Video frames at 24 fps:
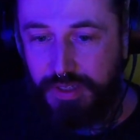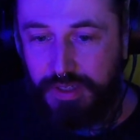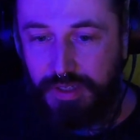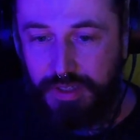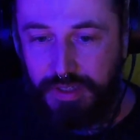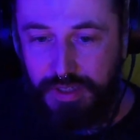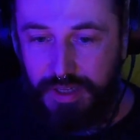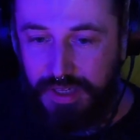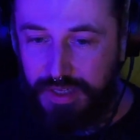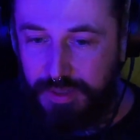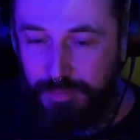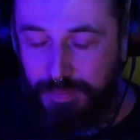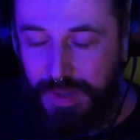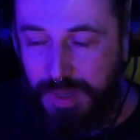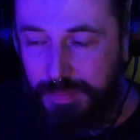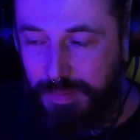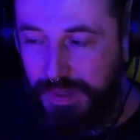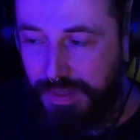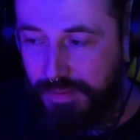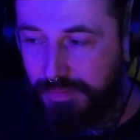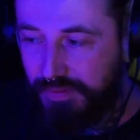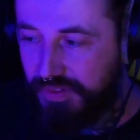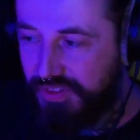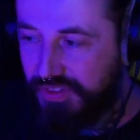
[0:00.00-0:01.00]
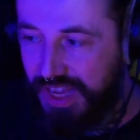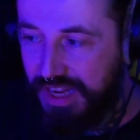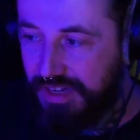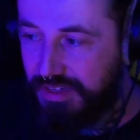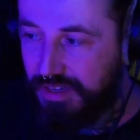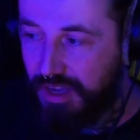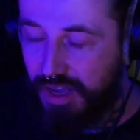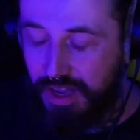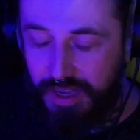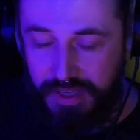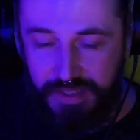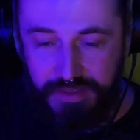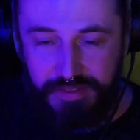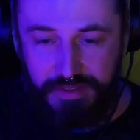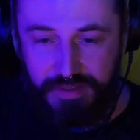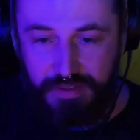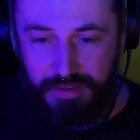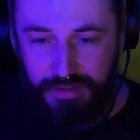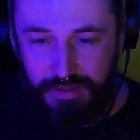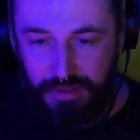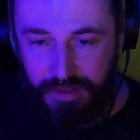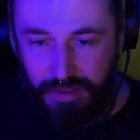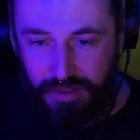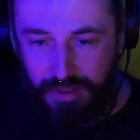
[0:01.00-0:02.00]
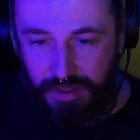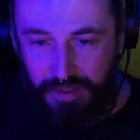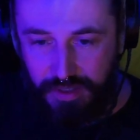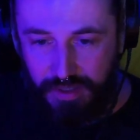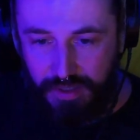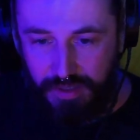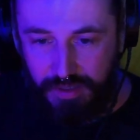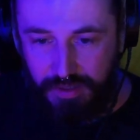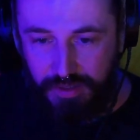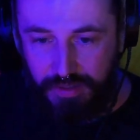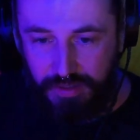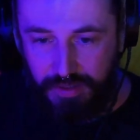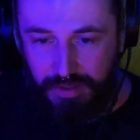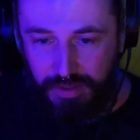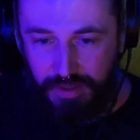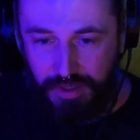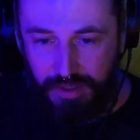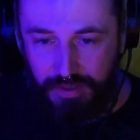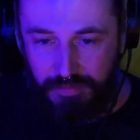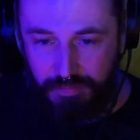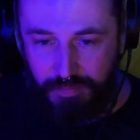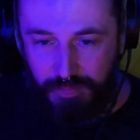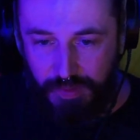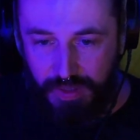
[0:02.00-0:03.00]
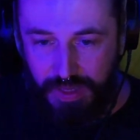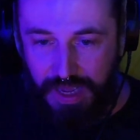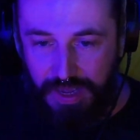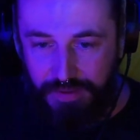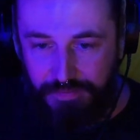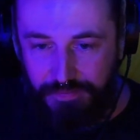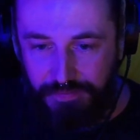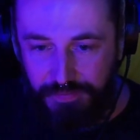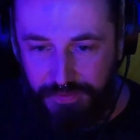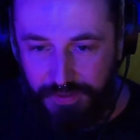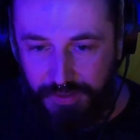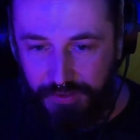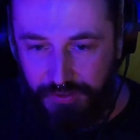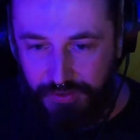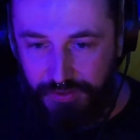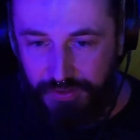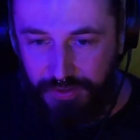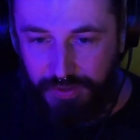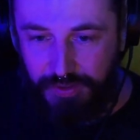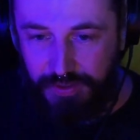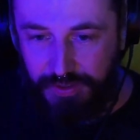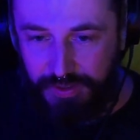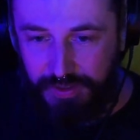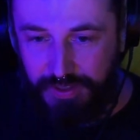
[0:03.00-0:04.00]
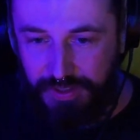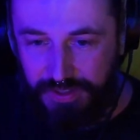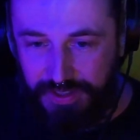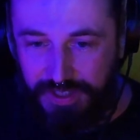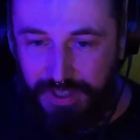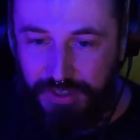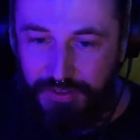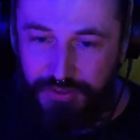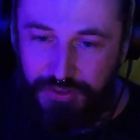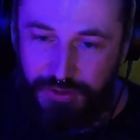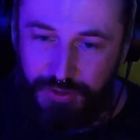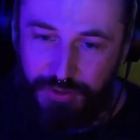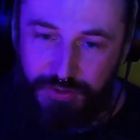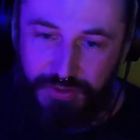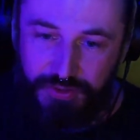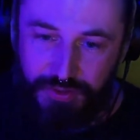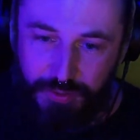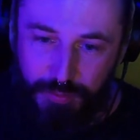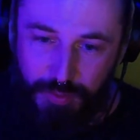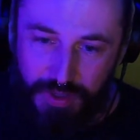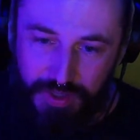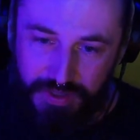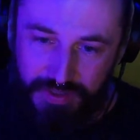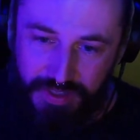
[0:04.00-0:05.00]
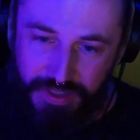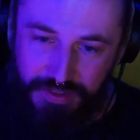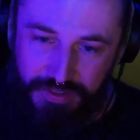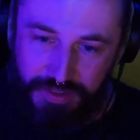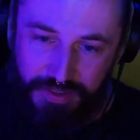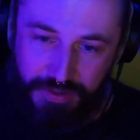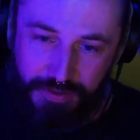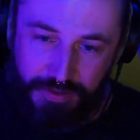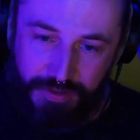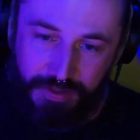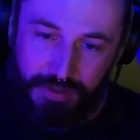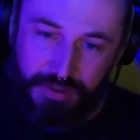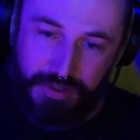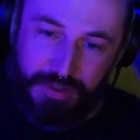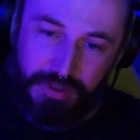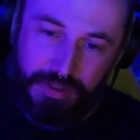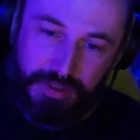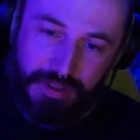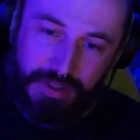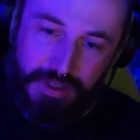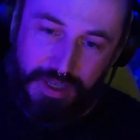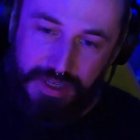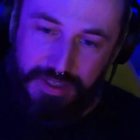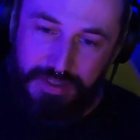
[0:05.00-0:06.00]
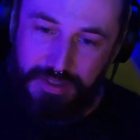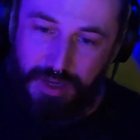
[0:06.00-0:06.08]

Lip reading: Like maybe 10 guys can choose the work they do. And